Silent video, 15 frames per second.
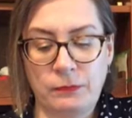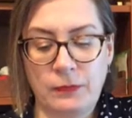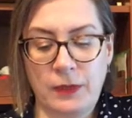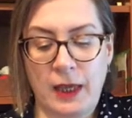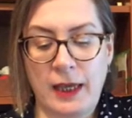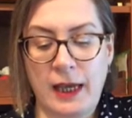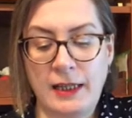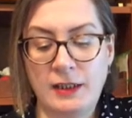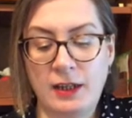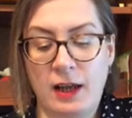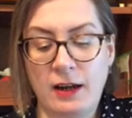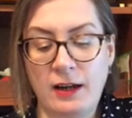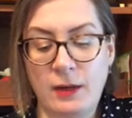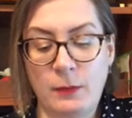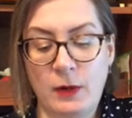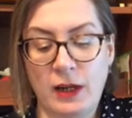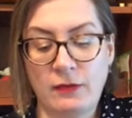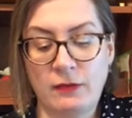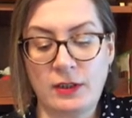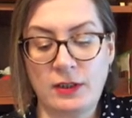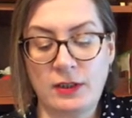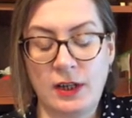I had to hurry
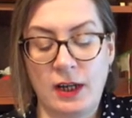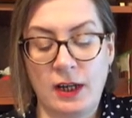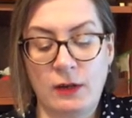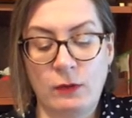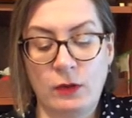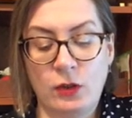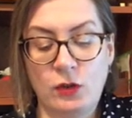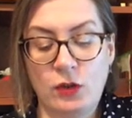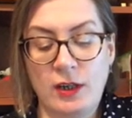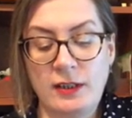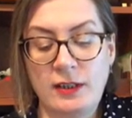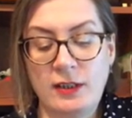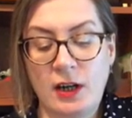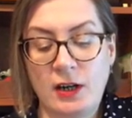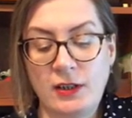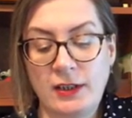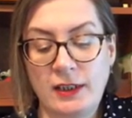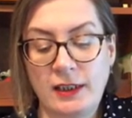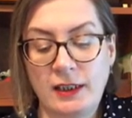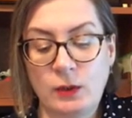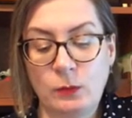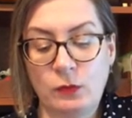breakfast, for the train started a
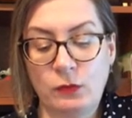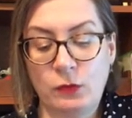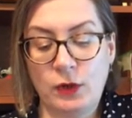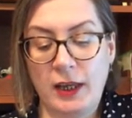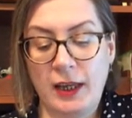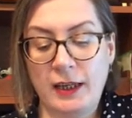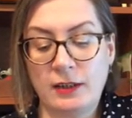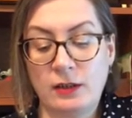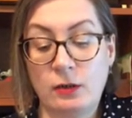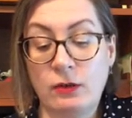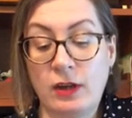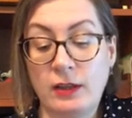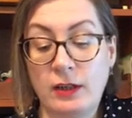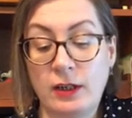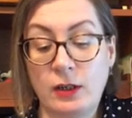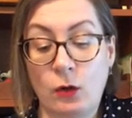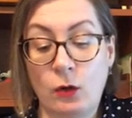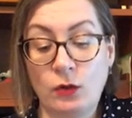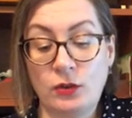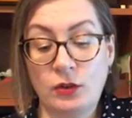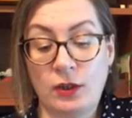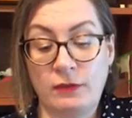little before 8, or rather it ought
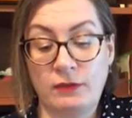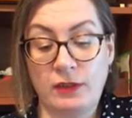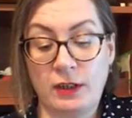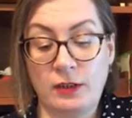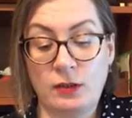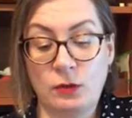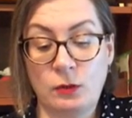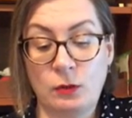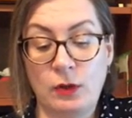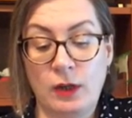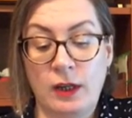to have done so,